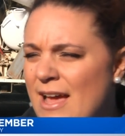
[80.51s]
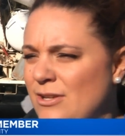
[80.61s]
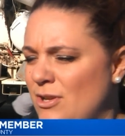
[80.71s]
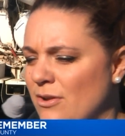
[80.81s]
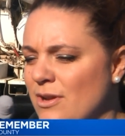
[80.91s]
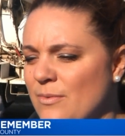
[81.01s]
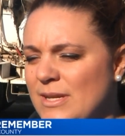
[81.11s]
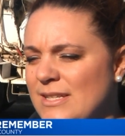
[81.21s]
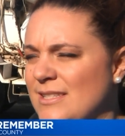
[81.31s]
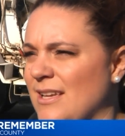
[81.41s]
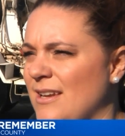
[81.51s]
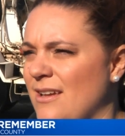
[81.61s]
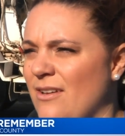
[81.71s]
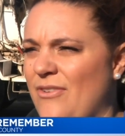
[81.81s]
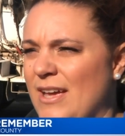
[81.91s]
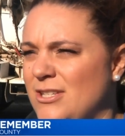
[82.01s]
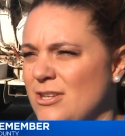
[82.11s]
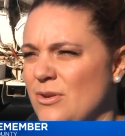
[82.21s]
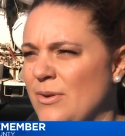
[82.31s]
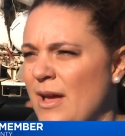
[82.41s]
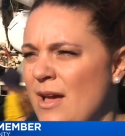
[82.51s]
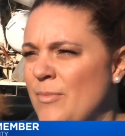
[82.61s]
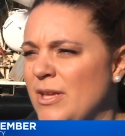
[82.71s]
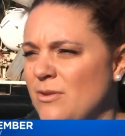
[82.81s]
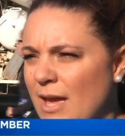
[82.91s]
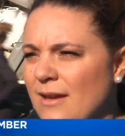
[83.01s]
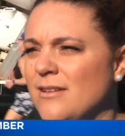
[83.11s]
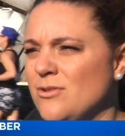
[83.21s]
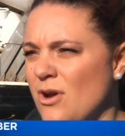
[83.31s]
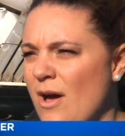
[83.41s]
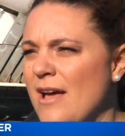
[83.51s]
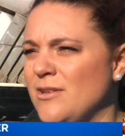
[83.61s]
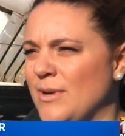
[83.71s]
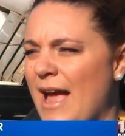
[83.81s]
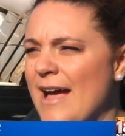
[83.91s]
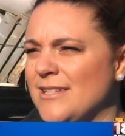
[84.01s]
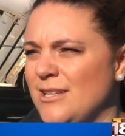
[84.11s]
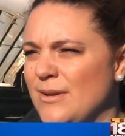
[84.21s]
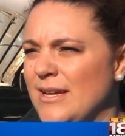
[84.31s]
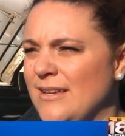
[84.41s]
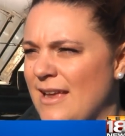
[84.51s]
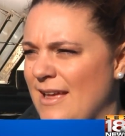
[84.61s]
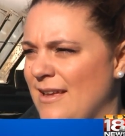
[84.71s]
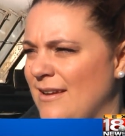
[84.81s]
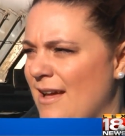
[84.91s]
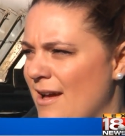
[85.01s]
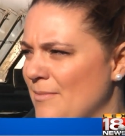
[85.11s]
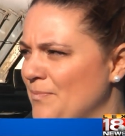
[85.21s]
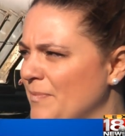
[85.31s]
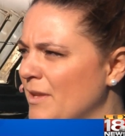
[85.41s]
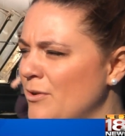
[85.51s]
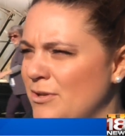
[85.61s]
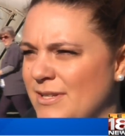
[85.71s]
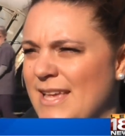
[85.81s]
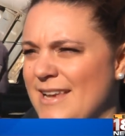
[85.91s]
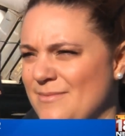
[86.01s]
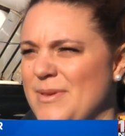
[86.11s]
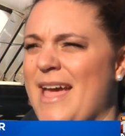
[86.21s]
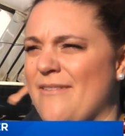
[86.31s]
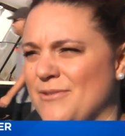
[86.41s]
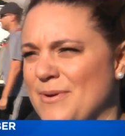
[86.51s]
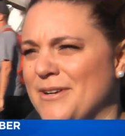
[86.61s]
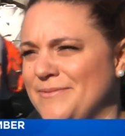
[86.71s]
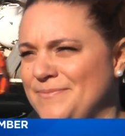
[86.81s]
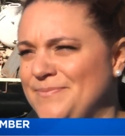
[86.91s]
You don't know when it's going to affect you, but you can control how you react to it and um, who you decide to be afterward.